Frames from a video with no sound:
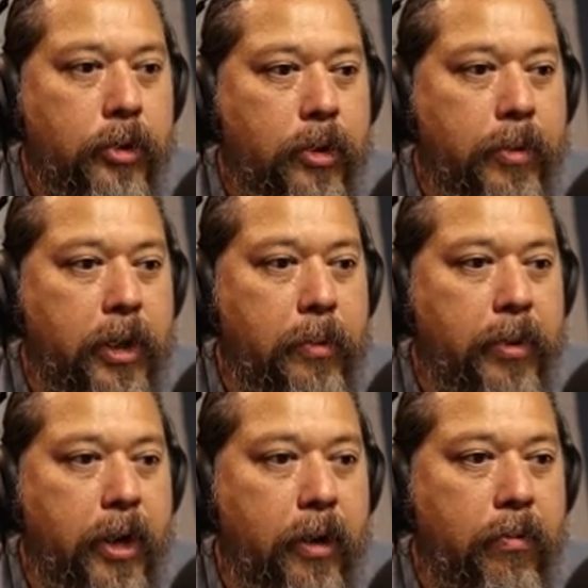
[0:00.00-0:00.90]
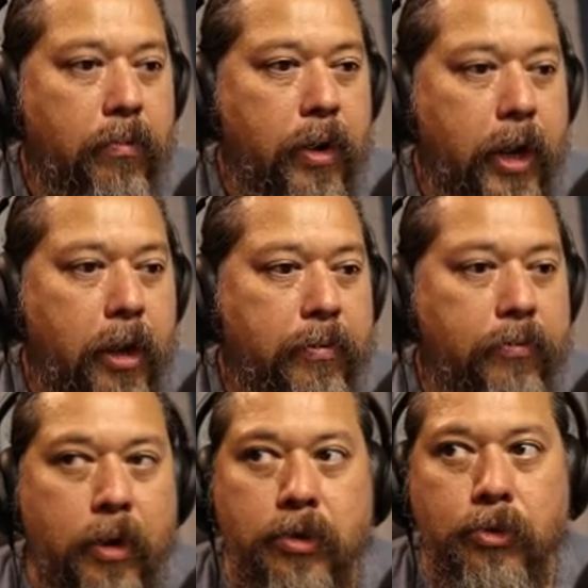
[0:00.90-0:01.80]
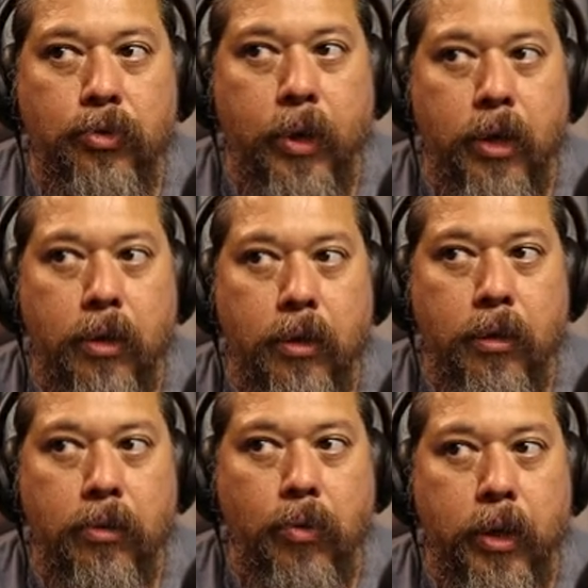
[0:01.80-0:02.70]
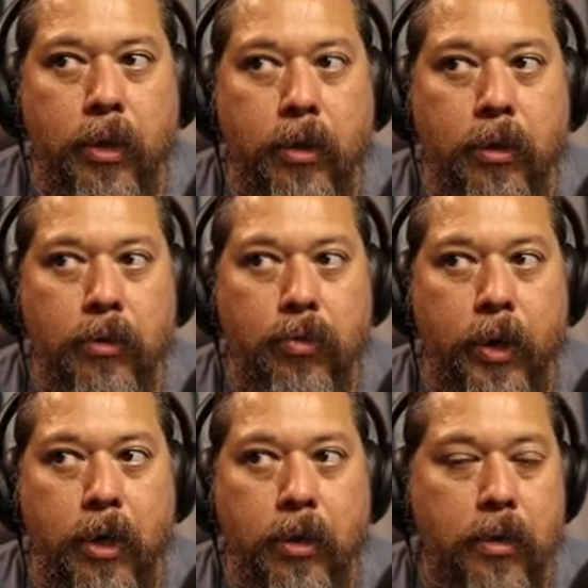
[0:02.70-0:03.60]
I'm gonna keep it at. What I had it before. I'll do 20, 20, 20. And